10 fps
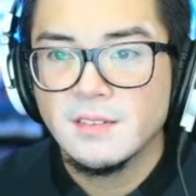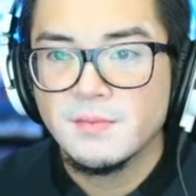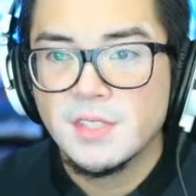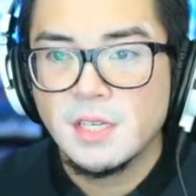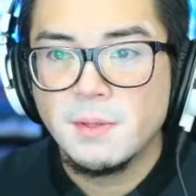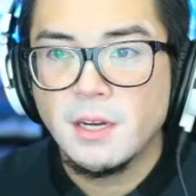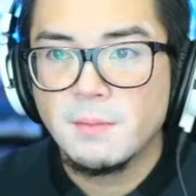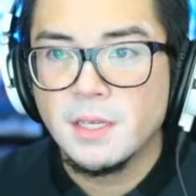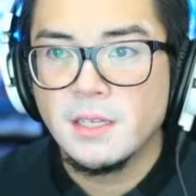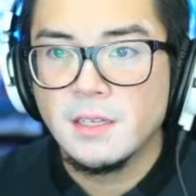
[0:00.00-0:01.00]

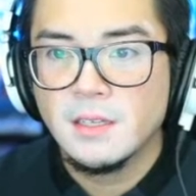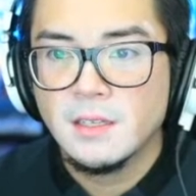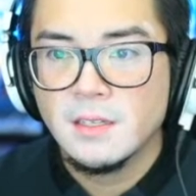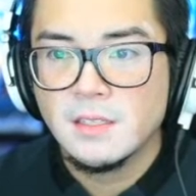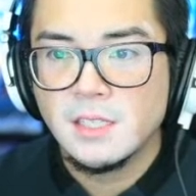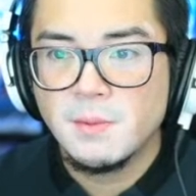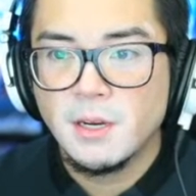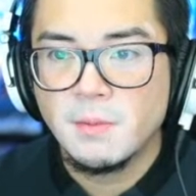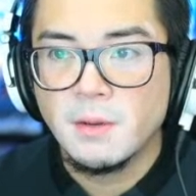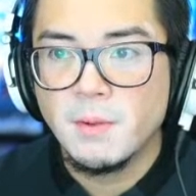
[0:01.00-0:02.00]
CBRB
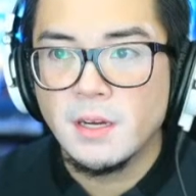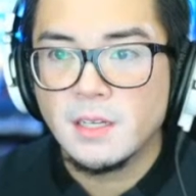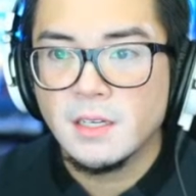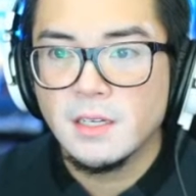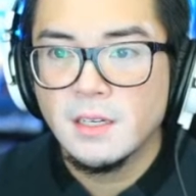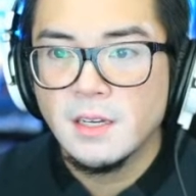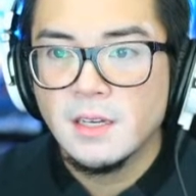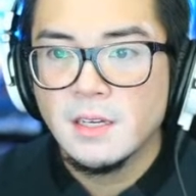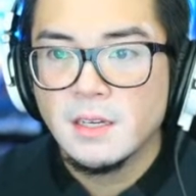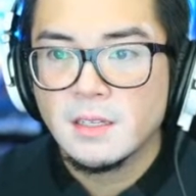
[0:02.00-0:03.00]
America,
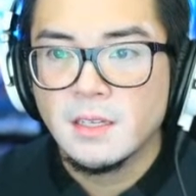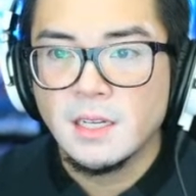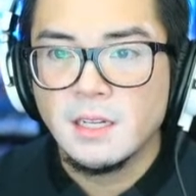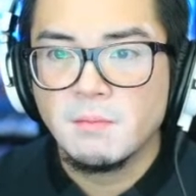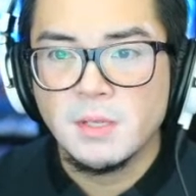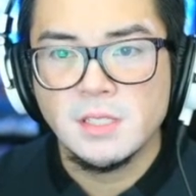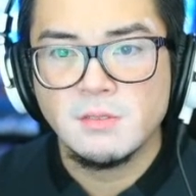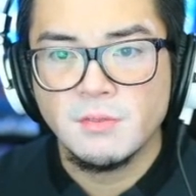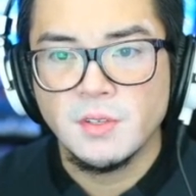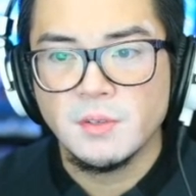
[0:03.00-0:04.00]
Canadian Business
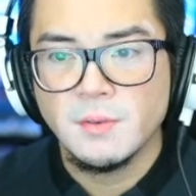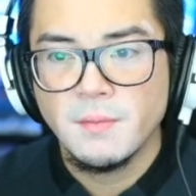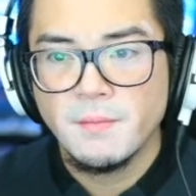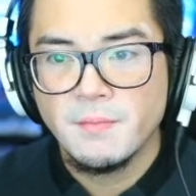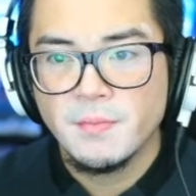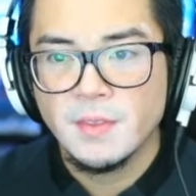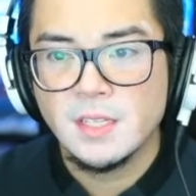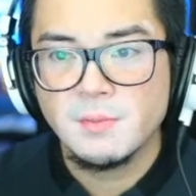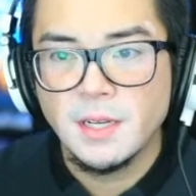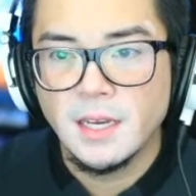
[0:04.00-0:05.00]
Review.
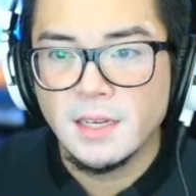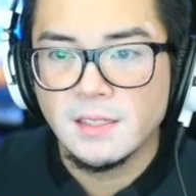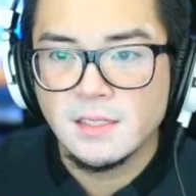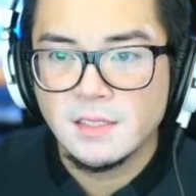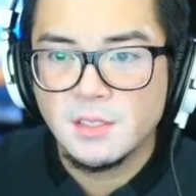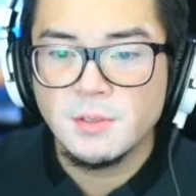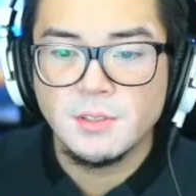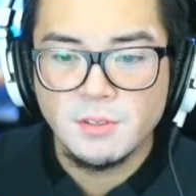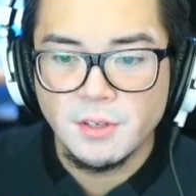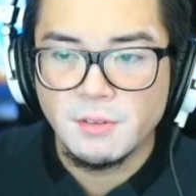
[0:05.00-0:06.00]
This one has
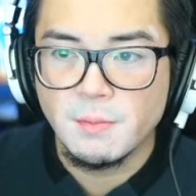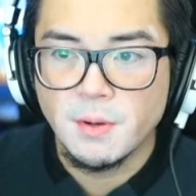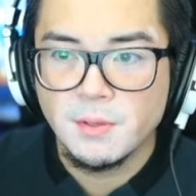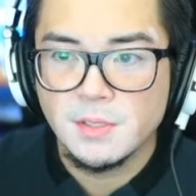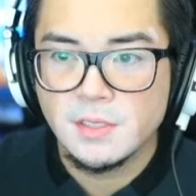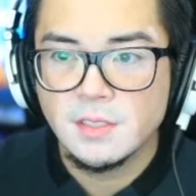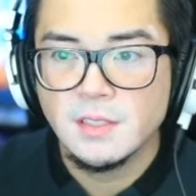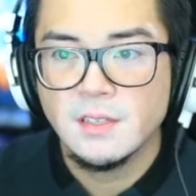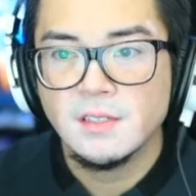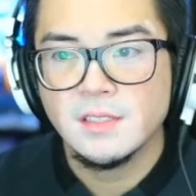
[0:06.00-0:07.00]
233 posts,
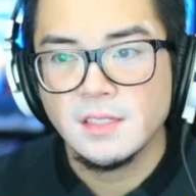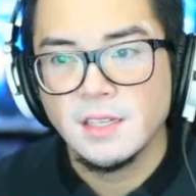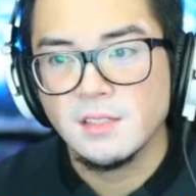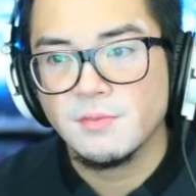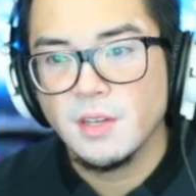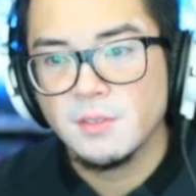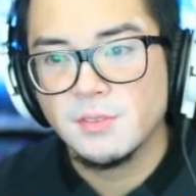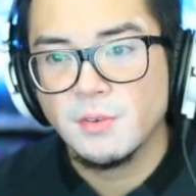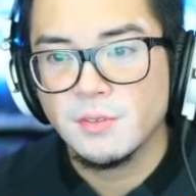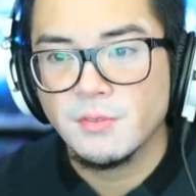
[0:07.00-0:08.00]
6,000 followers,
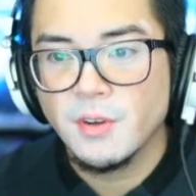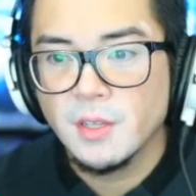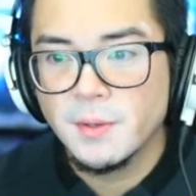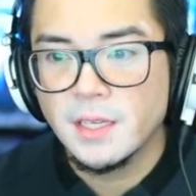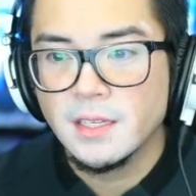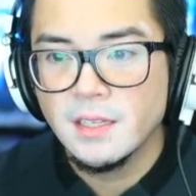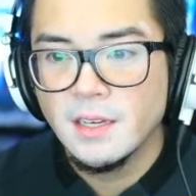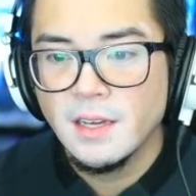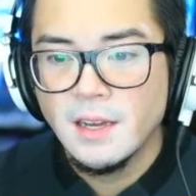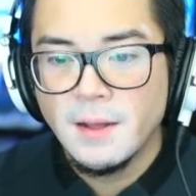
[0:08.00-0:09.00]
400 following.
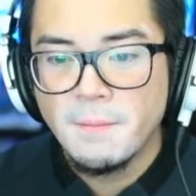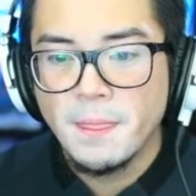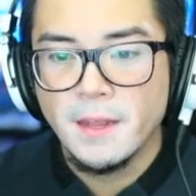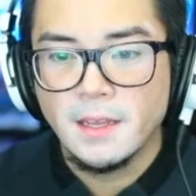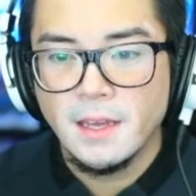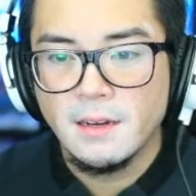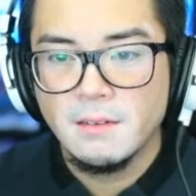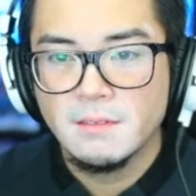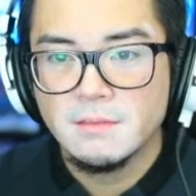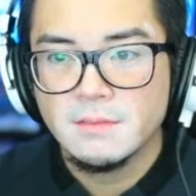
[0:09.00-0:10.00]
And
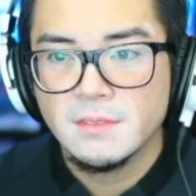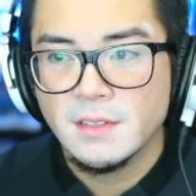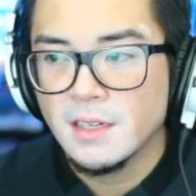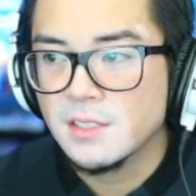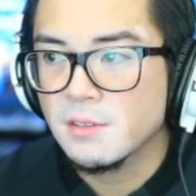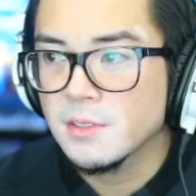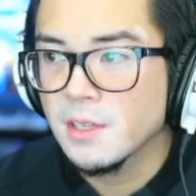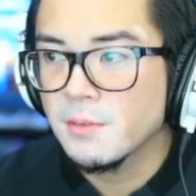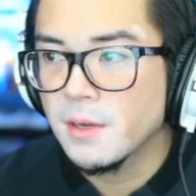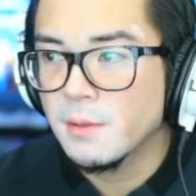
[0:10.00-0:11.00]
again, I scrolled
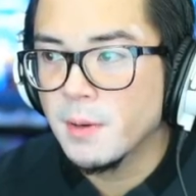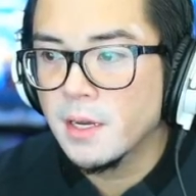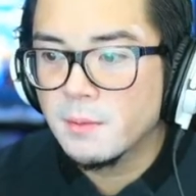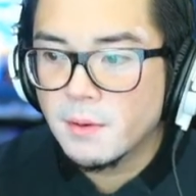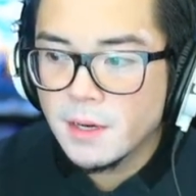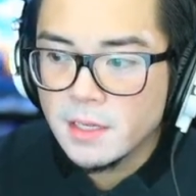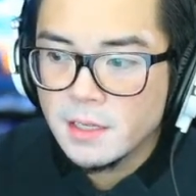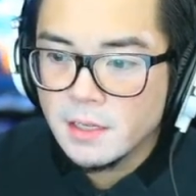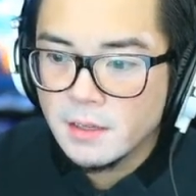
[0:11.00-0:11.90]
all the way to the bottom already.